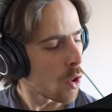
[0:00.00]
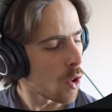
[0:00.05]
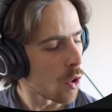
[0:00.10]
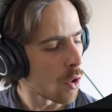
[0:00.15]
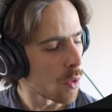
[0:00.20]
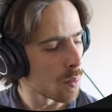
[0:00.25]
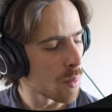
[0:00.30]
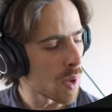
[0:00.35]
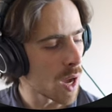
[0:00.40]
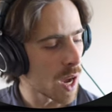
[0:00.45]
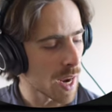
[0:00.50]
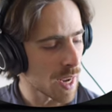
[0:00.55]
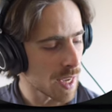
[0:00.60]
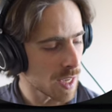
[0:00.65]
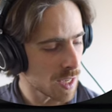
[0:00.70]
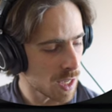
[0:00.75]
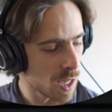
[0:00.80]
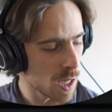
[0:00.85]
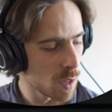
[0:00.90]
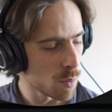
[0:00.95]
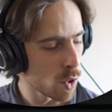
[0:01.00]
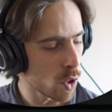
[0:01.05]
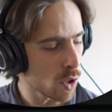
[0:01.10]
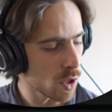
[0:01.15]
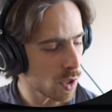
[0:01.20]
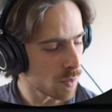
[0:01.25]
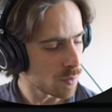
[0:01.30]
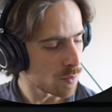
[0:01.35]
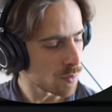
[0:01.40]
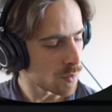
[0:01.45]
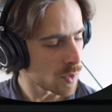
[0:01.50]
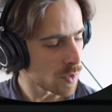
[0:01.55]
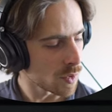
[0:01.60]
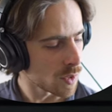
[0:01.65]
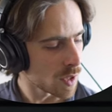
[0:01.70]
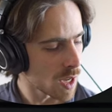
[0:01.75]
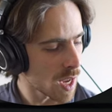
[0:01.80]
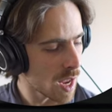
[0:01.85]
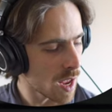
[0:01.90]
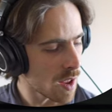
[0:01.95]
on my keyboard.
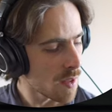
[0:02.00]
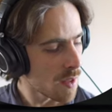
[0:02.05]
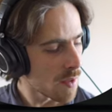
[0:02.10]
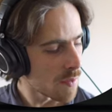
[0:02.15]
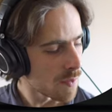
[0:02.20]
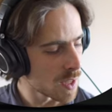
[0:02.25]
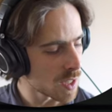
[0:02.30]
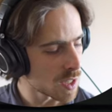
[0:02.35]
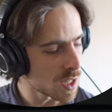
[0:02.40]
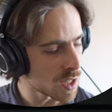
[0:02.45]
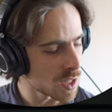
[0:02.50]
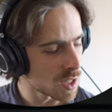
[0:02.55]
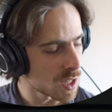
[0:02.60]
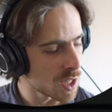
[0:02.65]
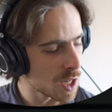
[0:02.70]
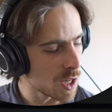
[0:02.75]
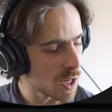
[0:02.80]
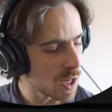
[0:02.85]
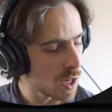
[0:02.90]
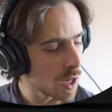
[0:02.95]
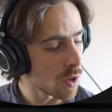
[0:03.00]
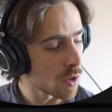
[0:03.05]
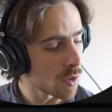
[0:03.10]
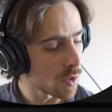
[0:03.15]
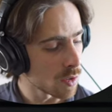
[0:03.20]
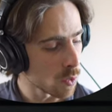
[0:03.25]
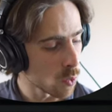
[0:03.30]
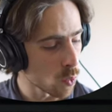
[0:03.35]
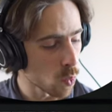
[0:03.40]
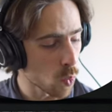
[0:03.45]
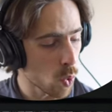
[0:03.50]
Yeah, this is C1,